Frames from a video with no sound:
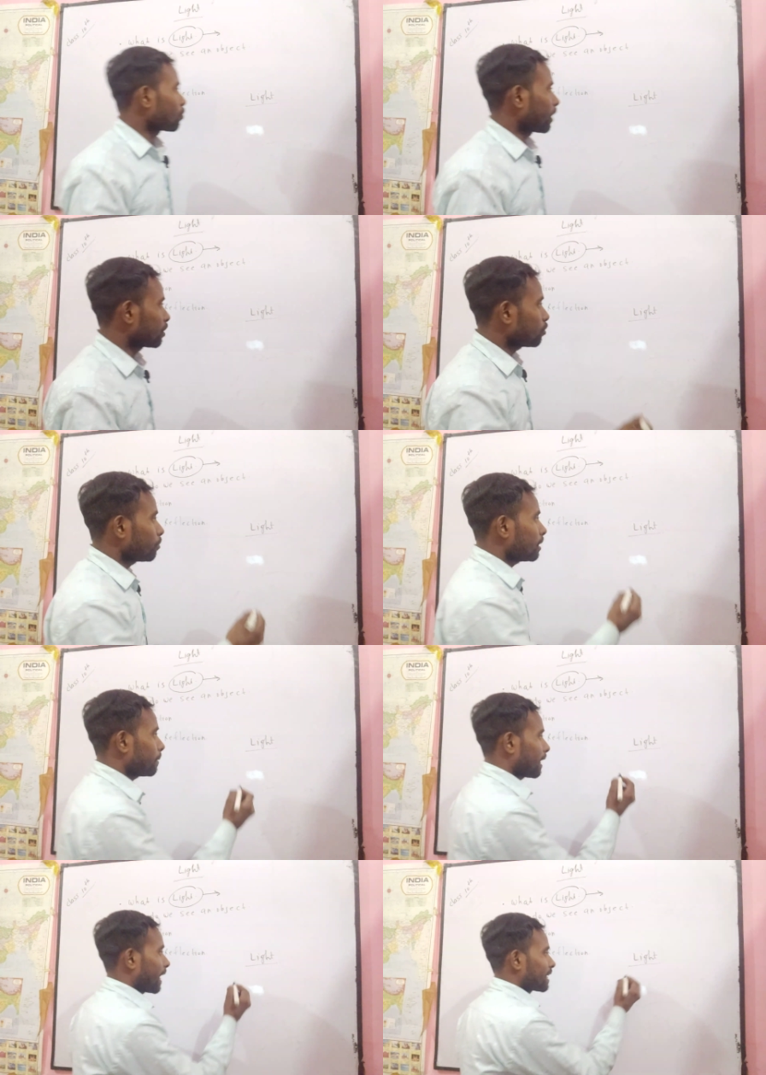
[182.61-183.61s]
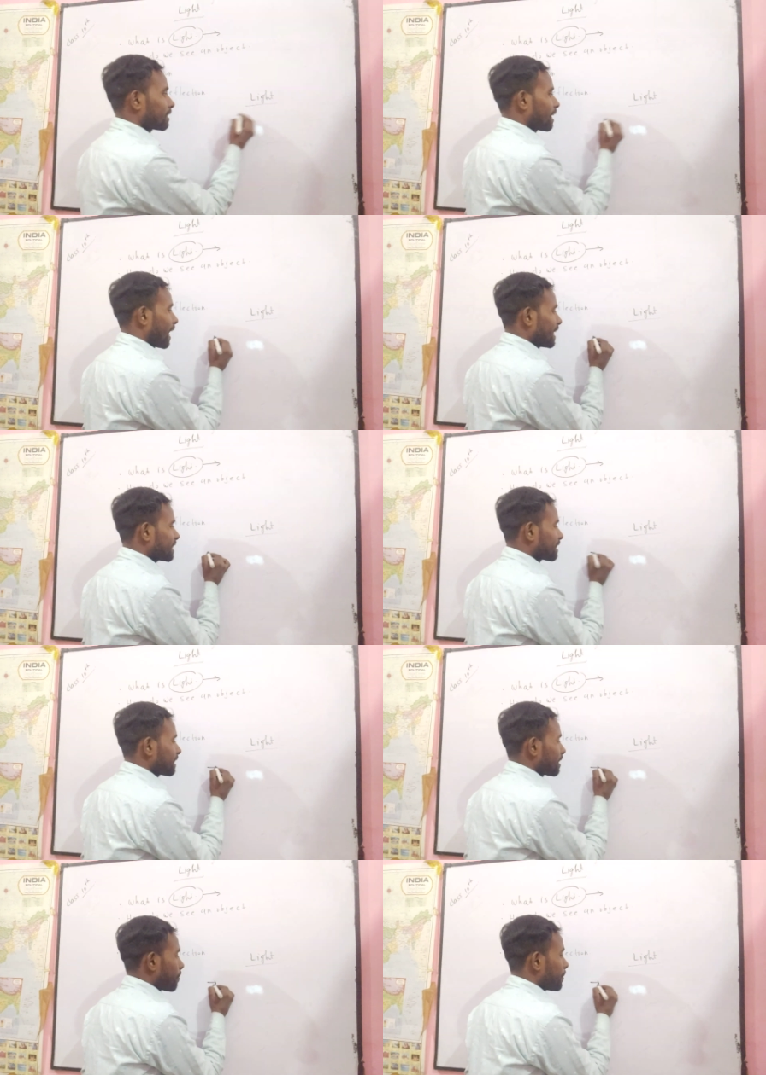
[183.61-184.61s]
What do you mean by light? Light
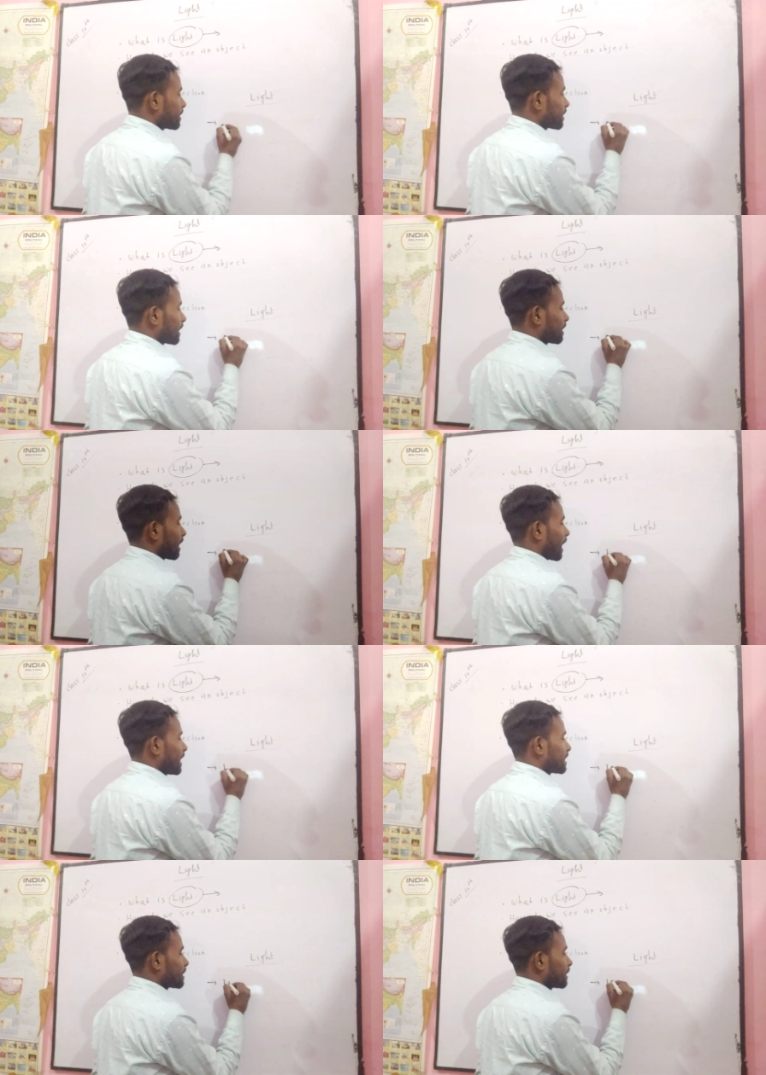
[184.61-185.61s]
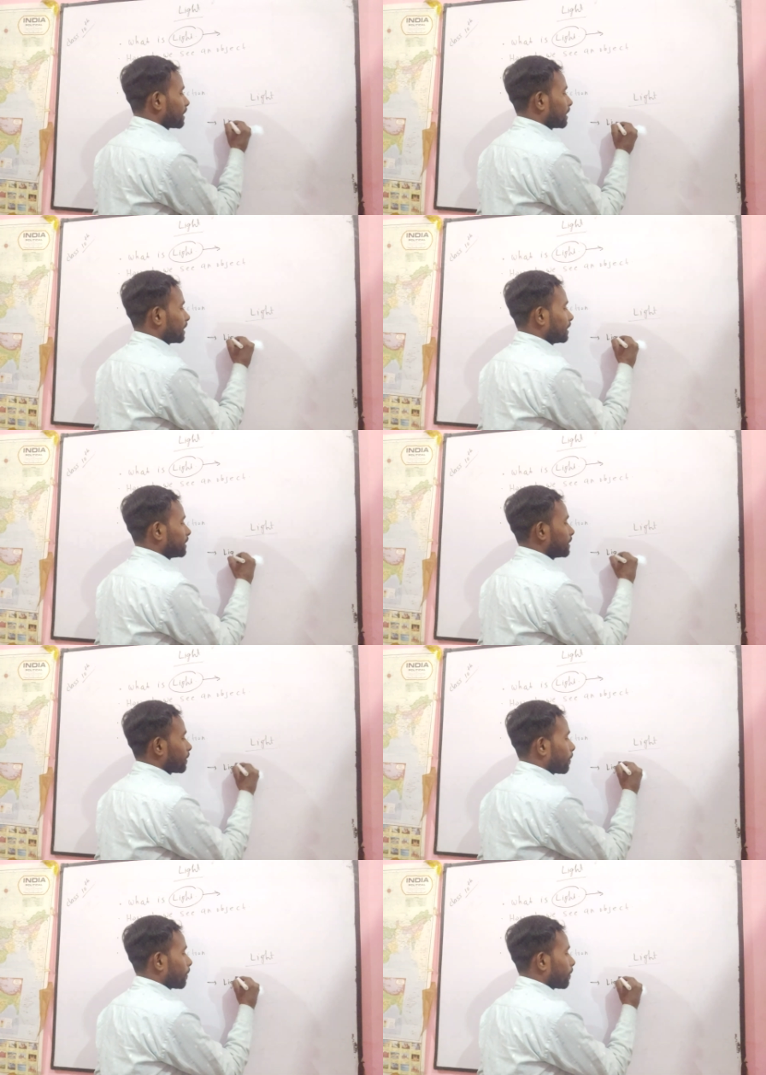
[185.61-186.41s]
means that light is